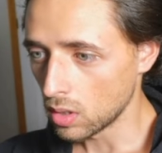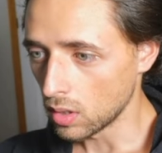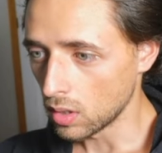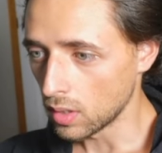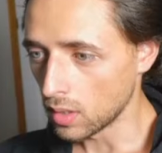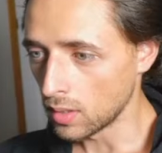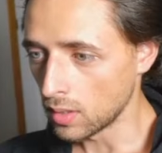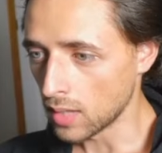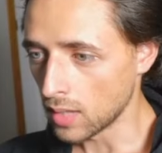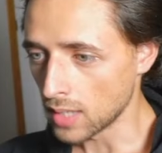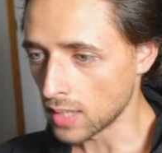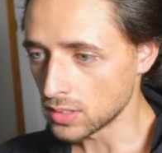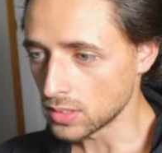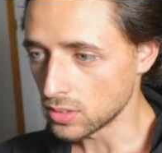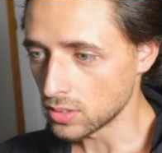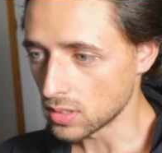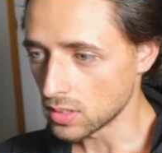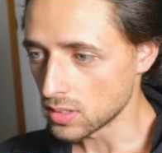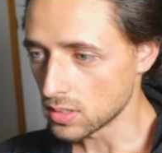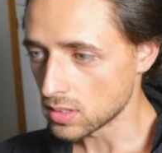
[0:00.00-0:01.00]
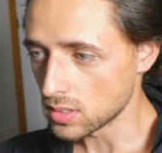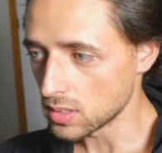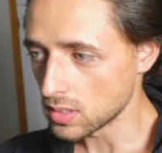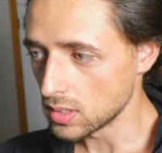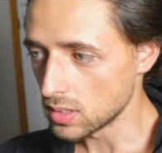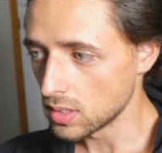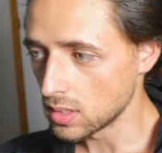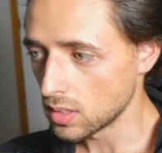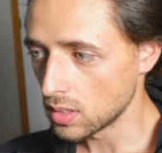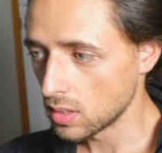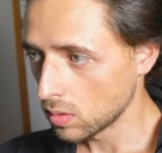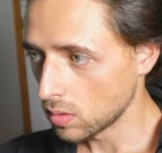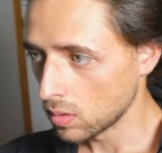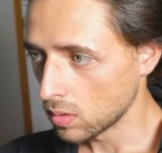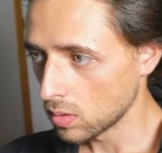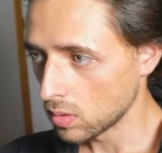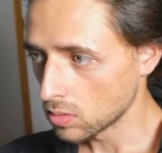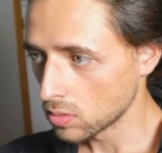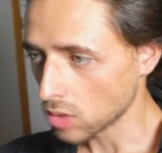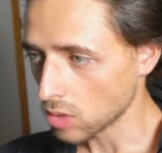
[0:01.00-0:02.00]
And as you can see,
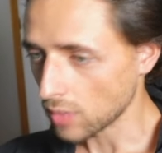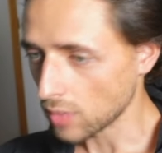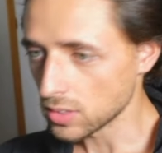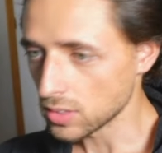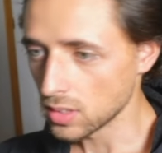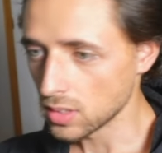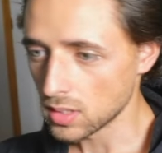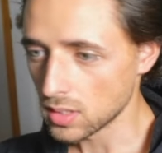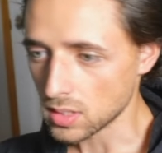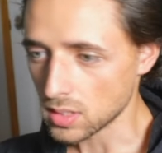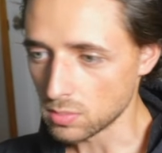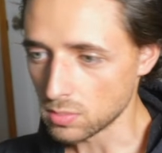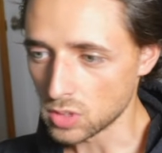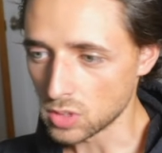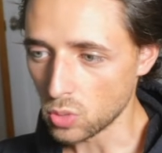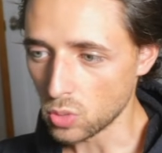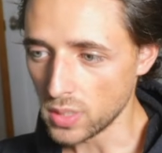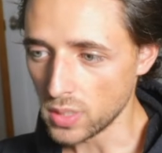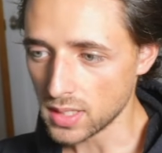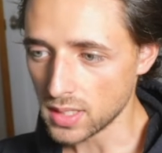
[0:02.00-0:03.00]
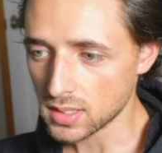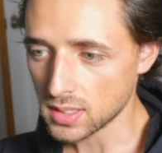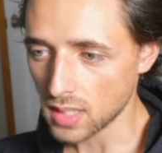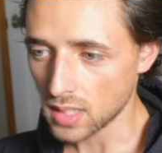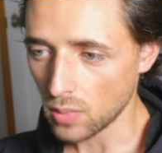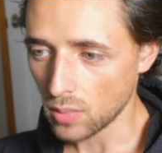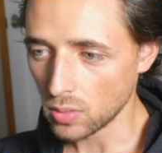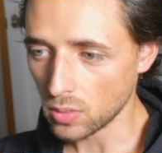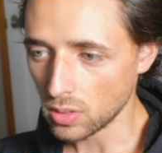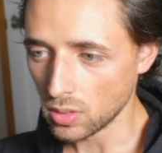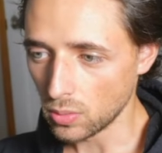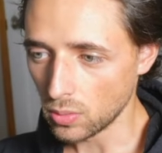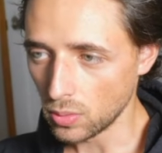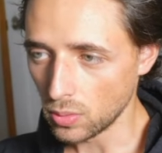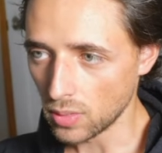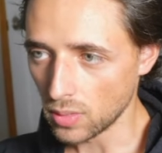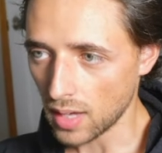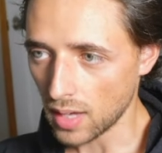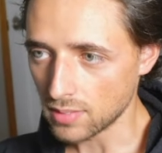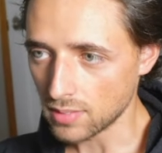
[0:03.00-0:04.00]
so obviously there's some tweaks that we
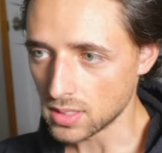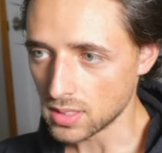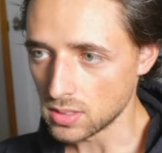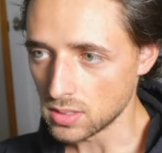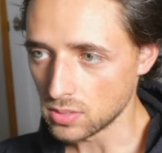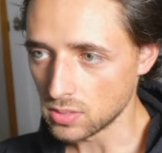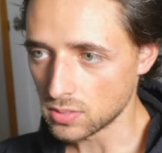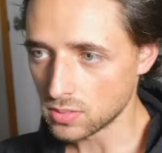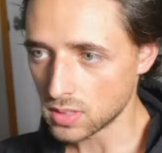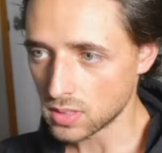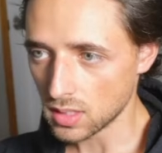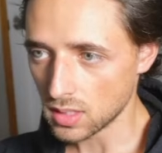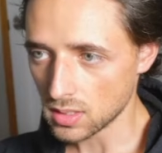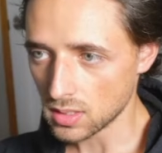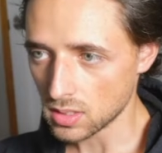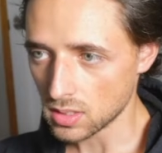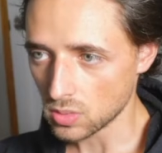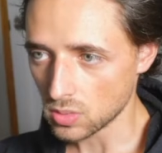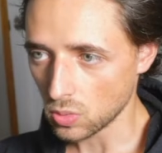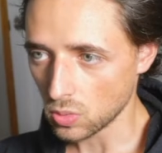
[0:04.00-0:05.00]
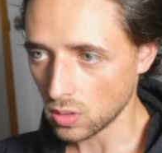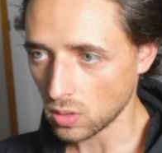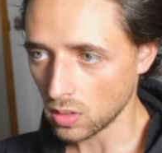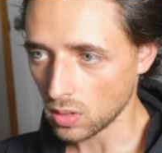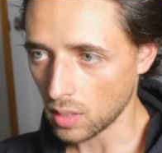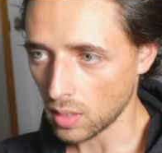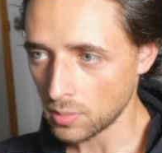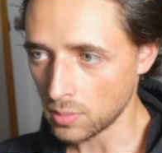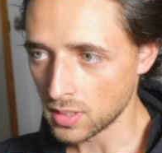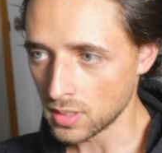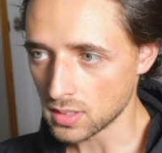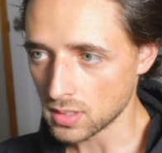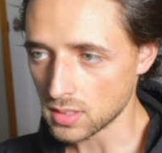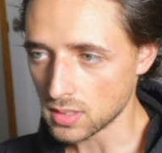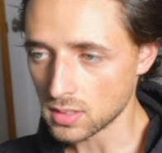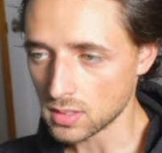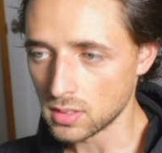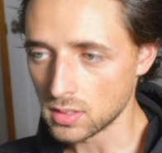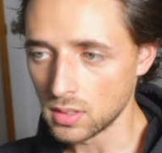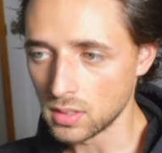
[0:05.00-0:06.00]
would have to do to this as well. I mean, this
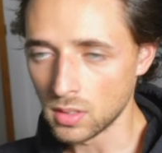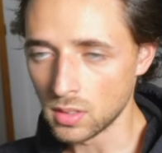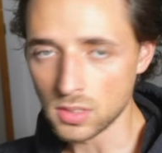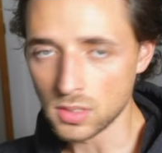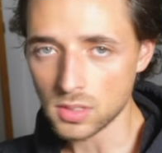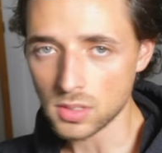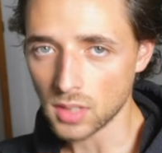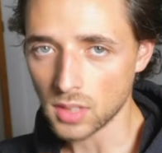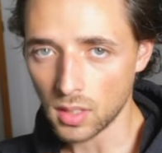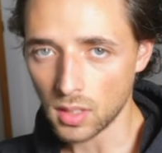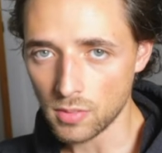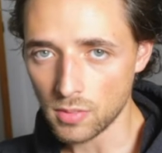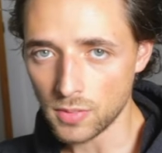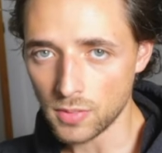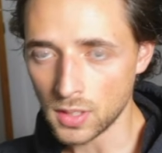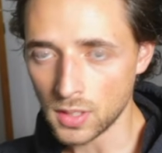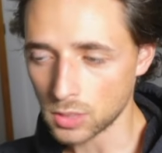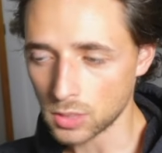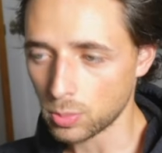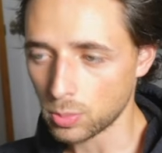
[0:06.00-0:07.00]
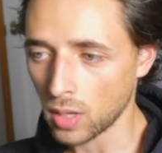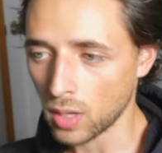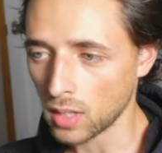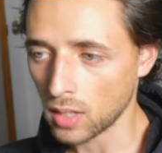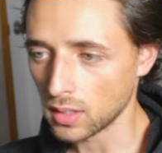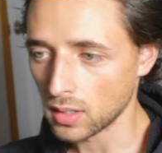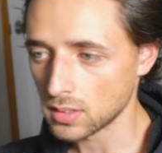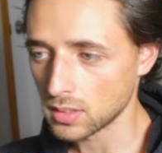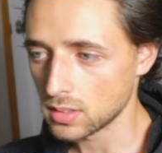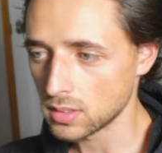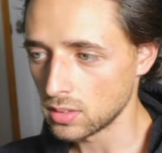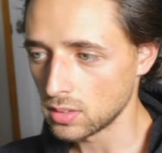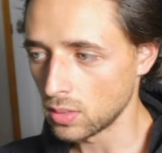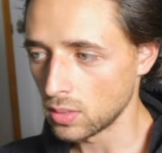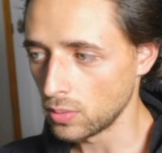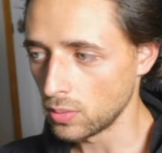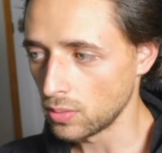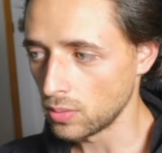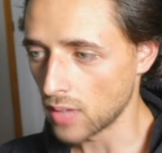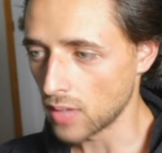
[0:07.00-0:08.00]
isn't, just like a finished product.
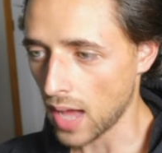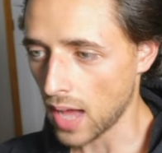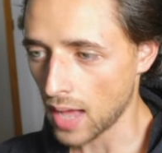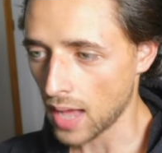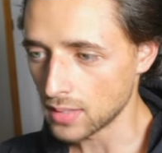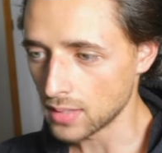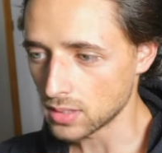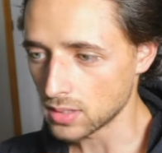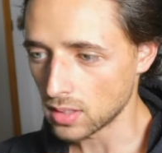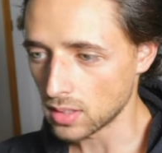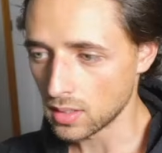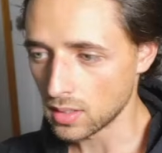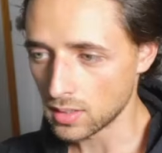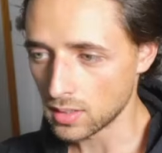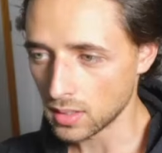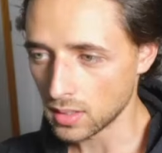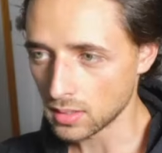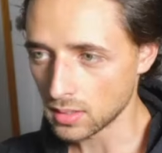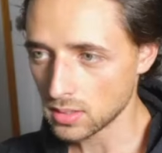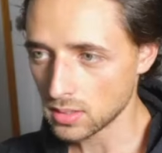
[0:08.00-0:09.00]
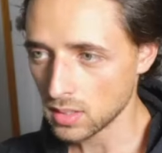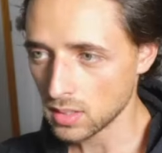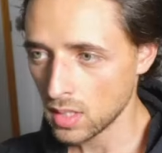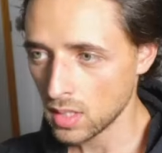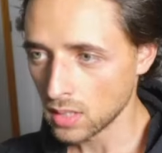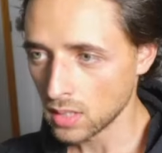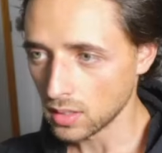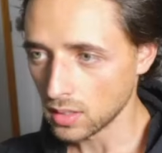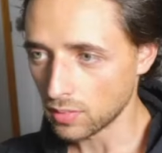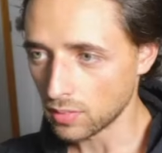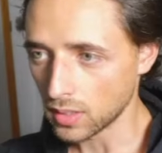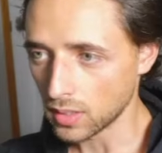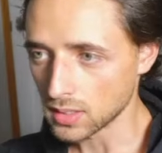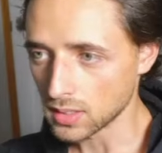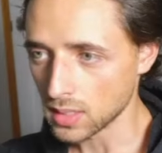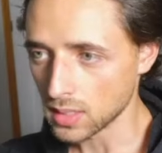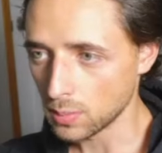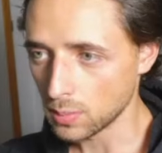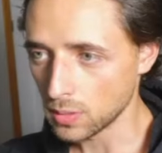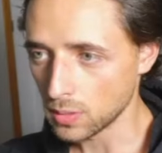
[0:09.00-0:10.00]
We would add certain things. Like for
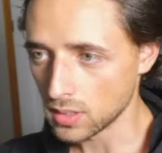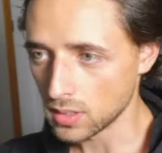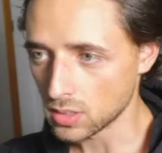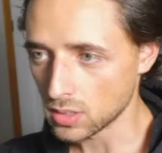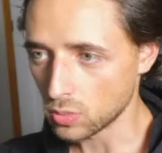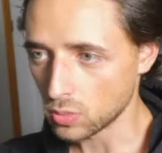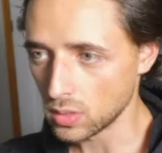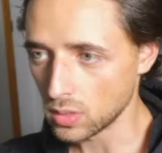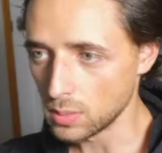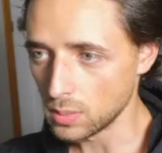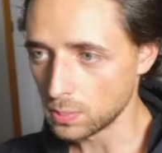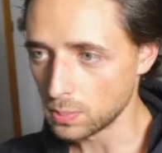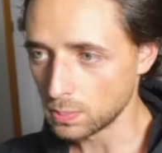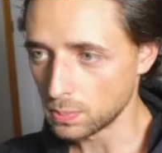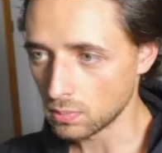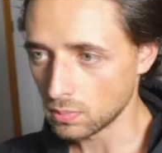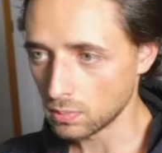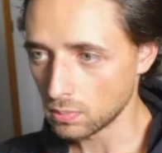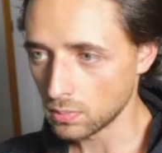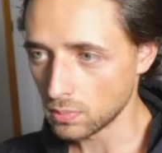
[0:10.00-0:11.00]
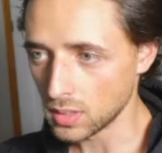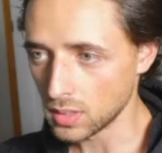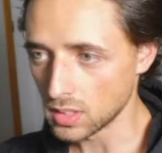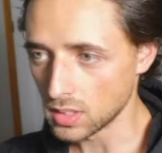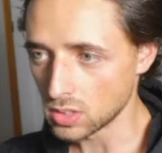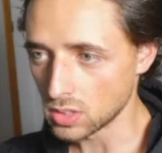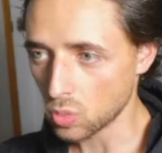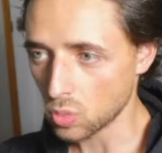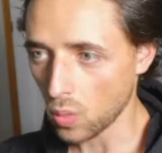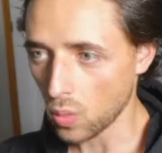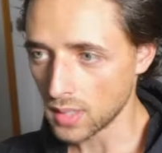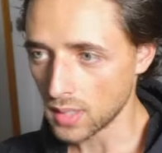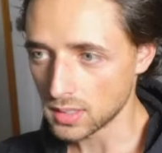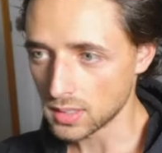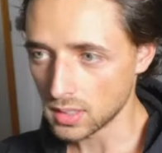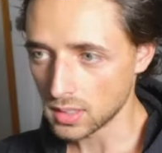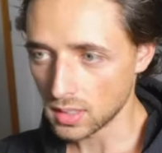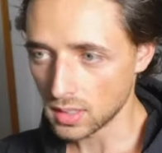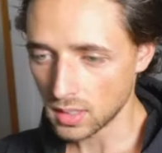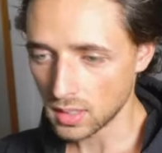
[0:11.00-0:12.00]
example, this repeated twice
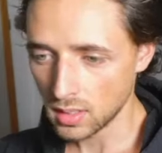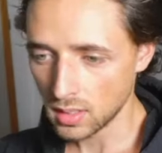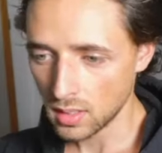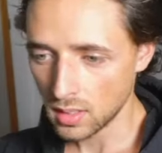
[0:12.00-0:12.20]
here.